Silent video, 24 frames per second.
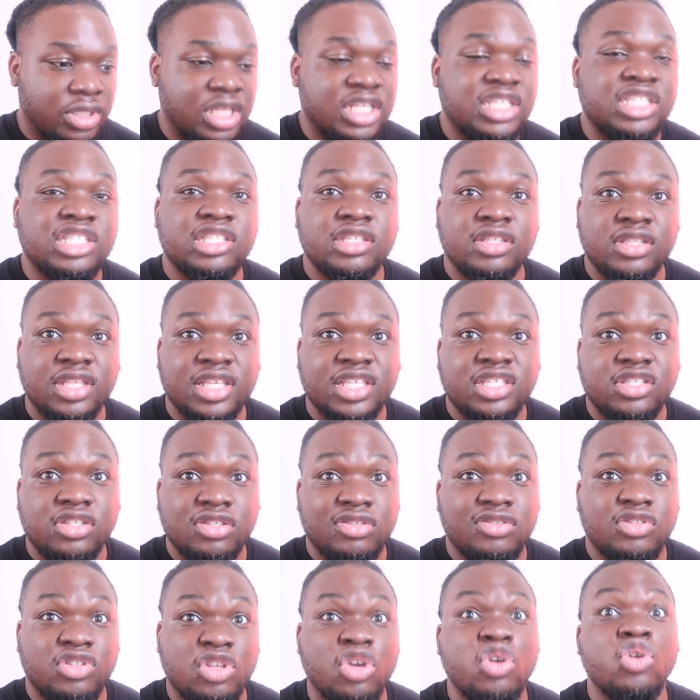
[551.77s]
this
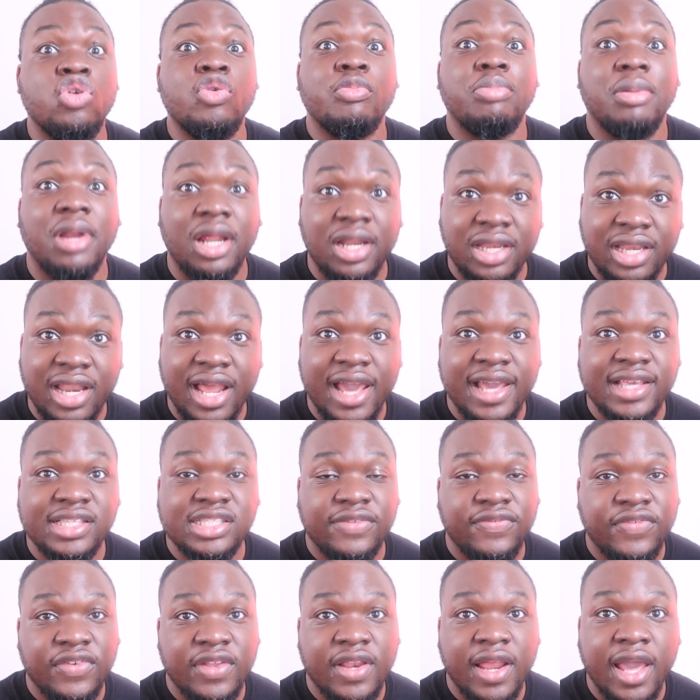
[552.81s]
two
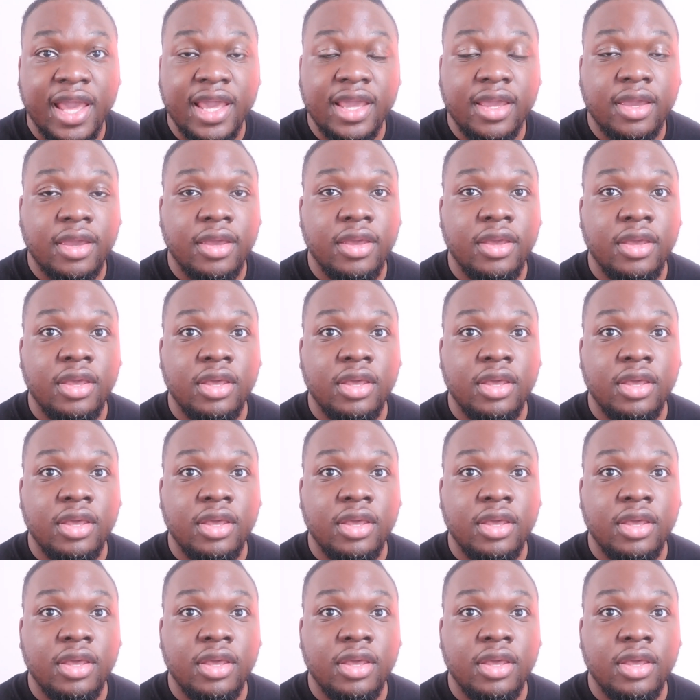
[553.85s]
bloodlines, if you like,